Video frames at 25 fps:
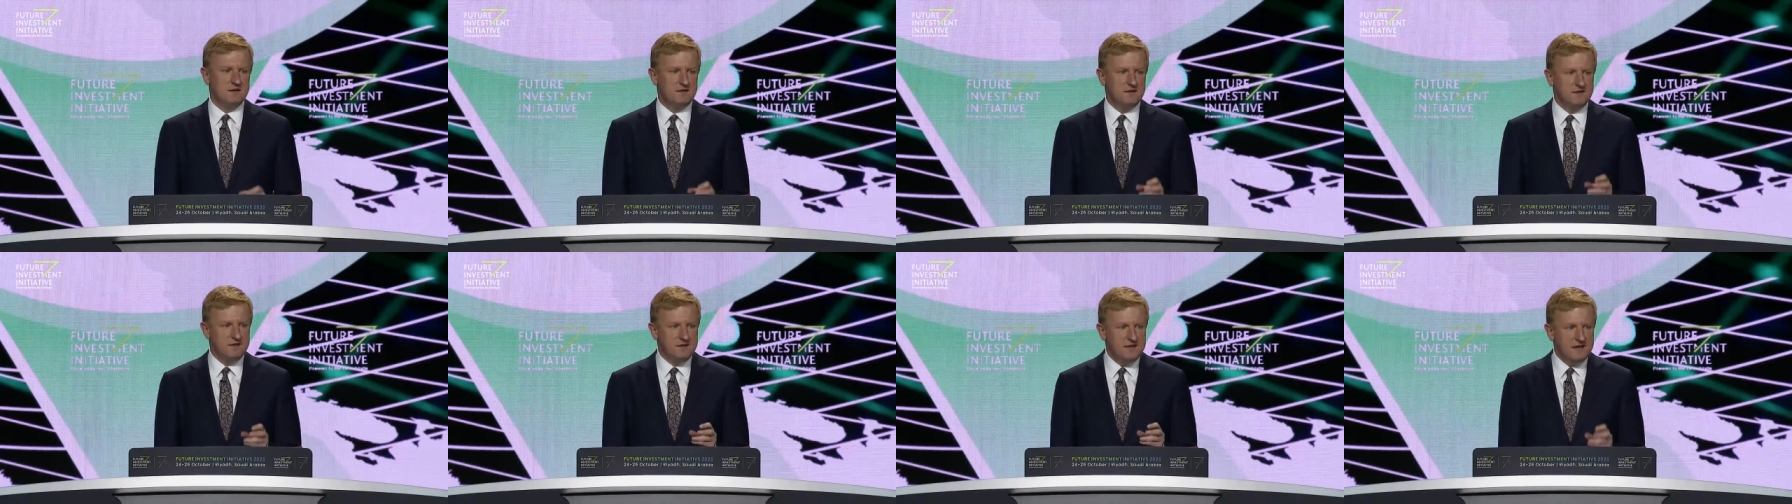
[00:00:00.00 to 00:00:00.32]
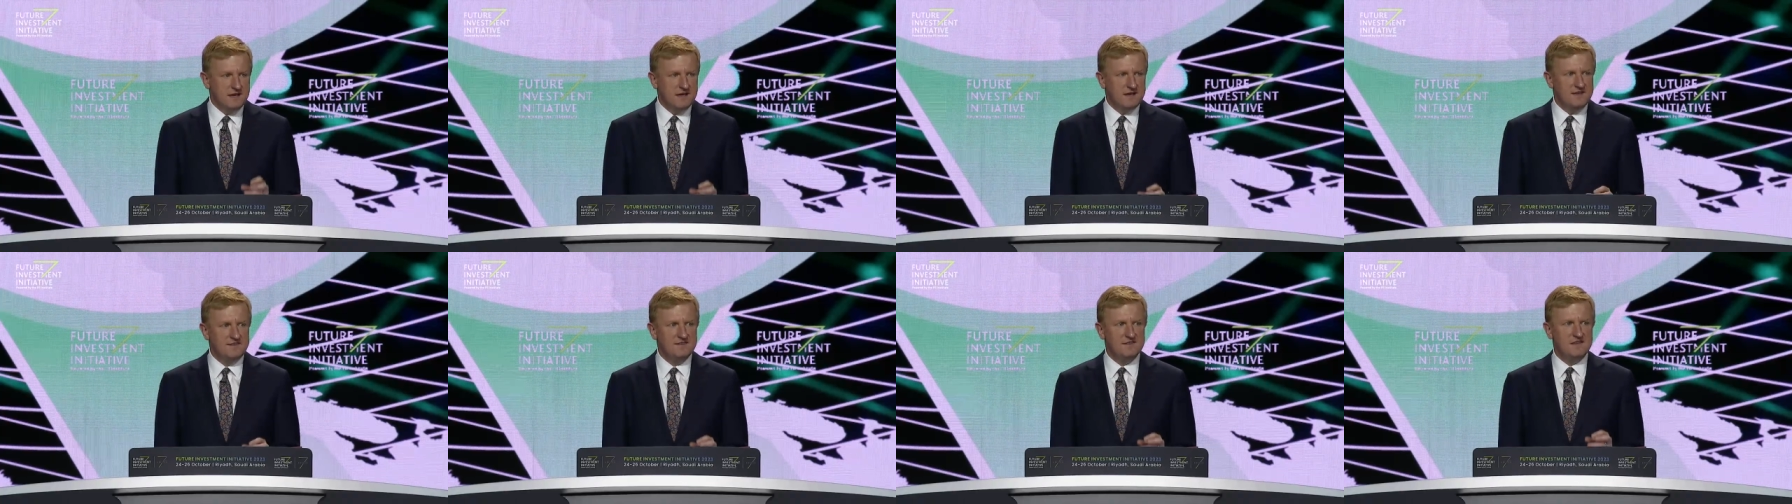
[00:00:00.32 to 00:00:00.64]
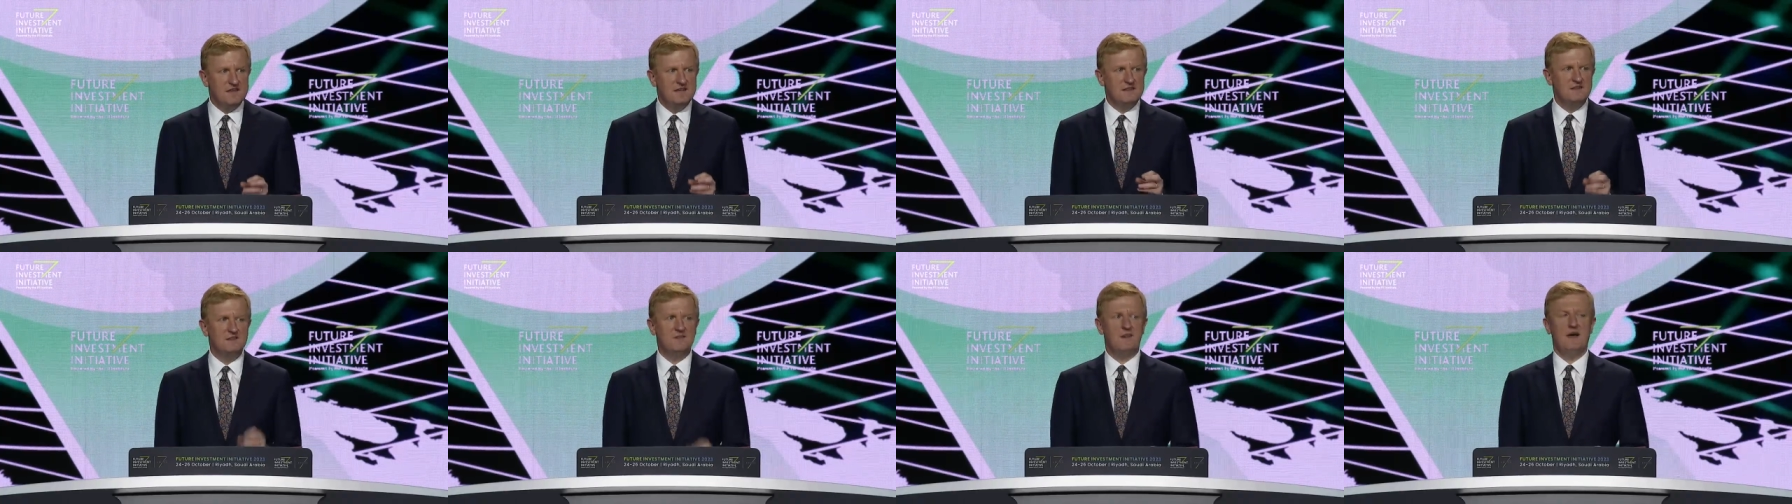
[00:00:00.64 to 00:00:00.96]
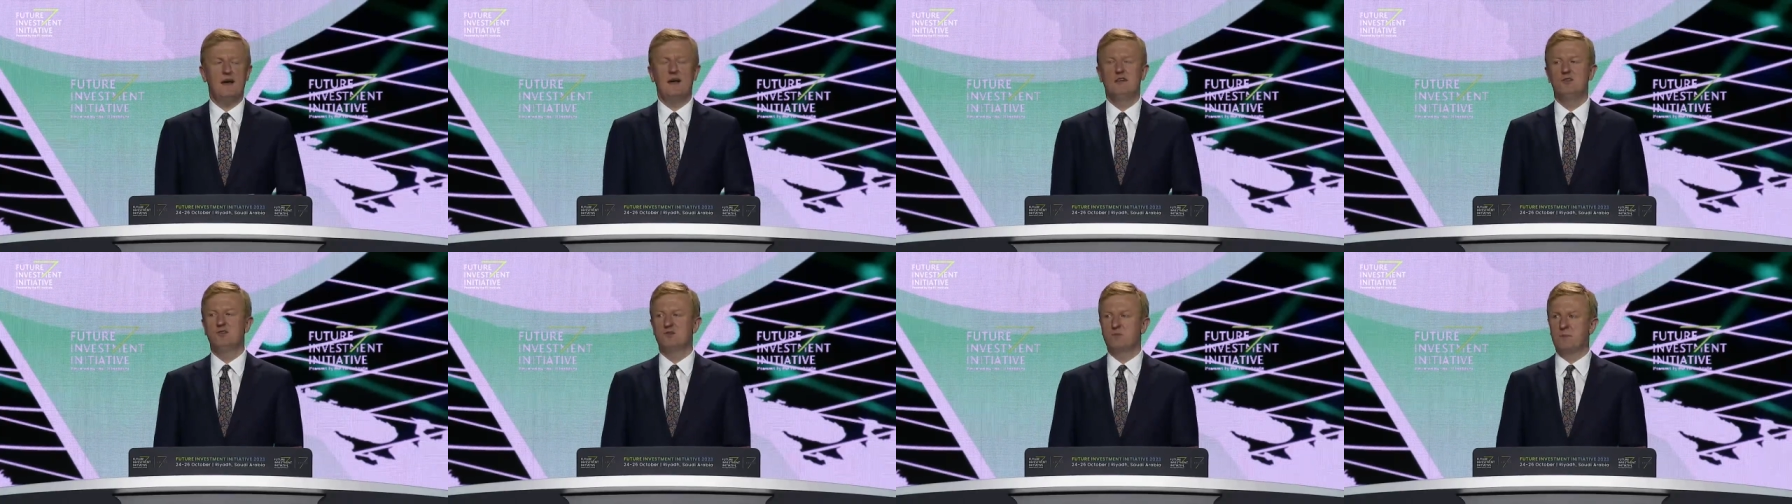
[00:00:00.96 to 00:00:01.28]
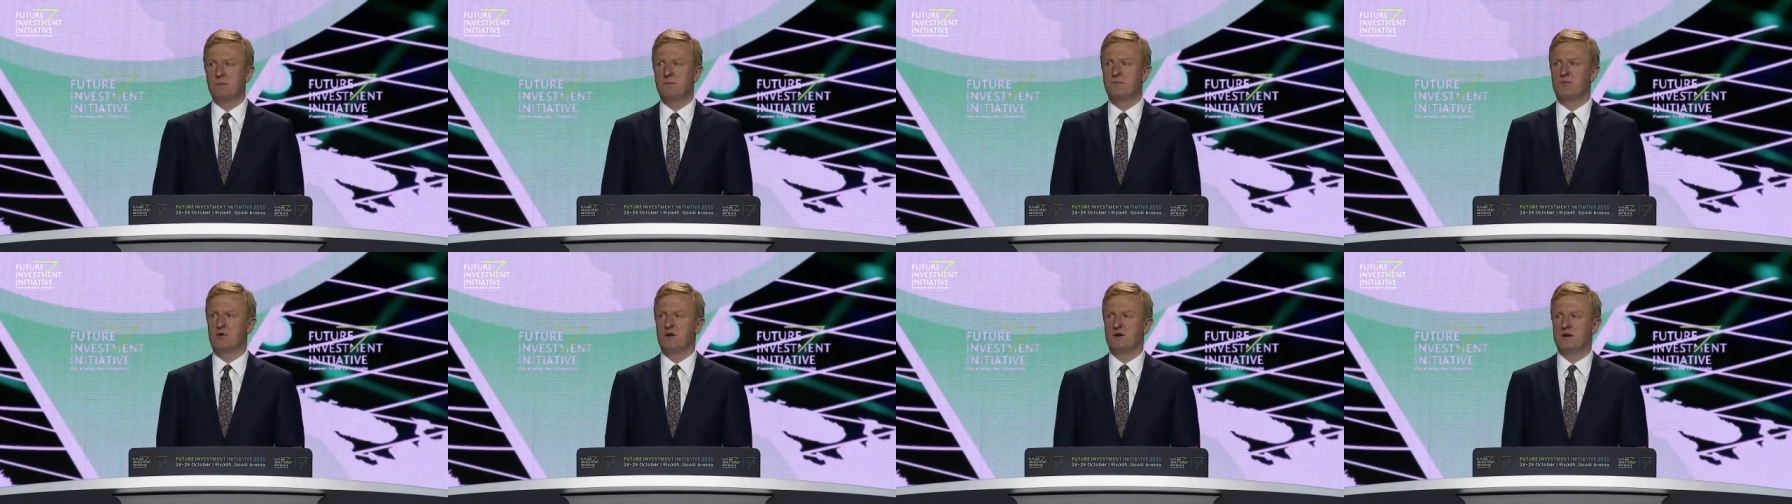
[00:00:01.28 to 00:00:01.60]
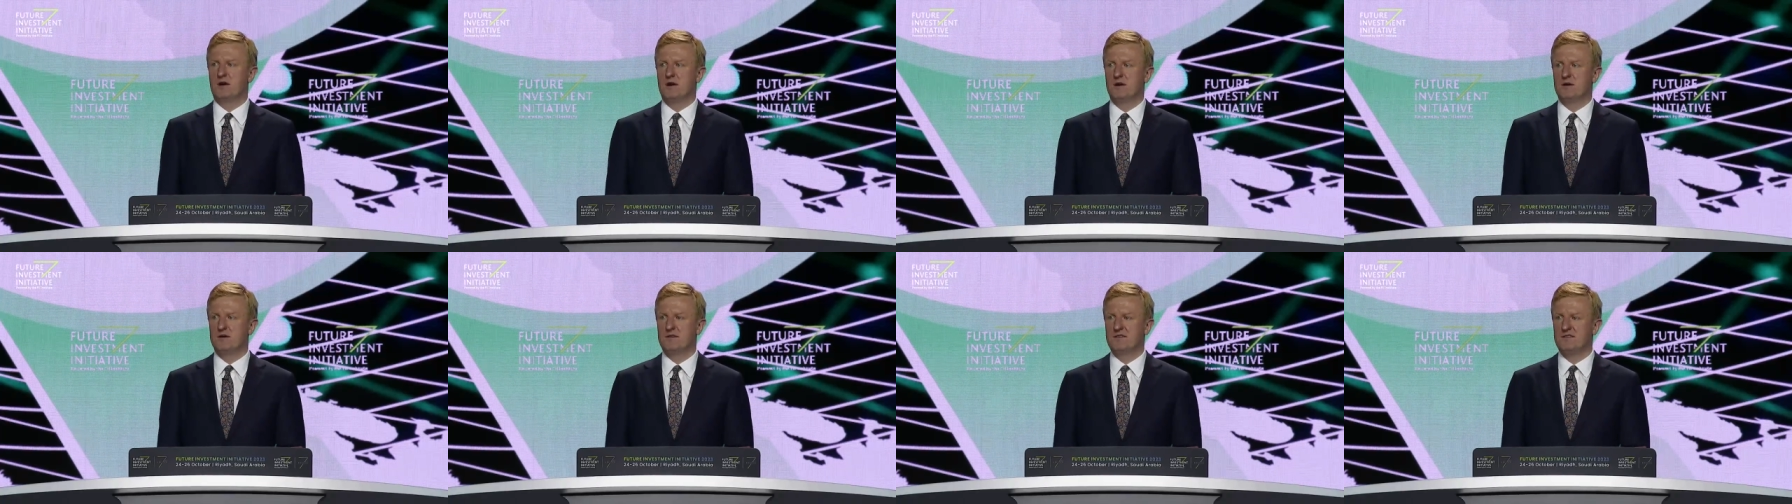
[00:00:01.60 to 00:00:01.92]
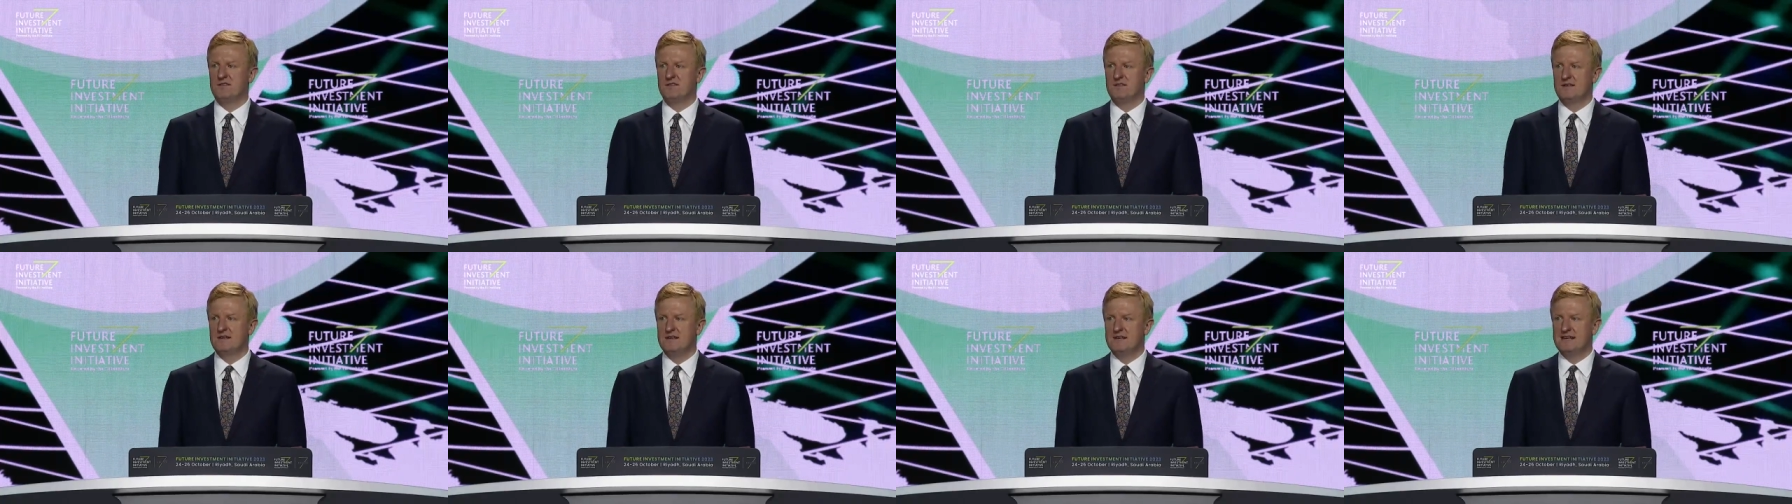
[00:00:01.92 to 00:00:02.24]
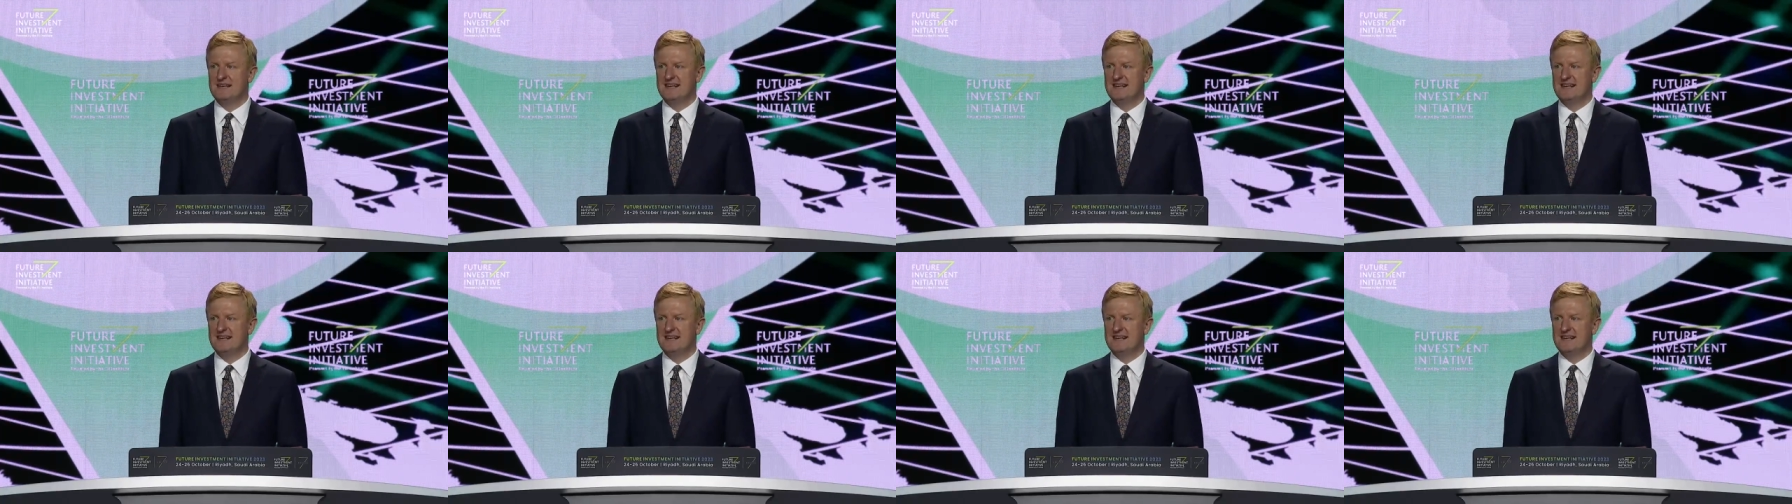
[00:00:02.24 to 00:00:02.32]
These intangible products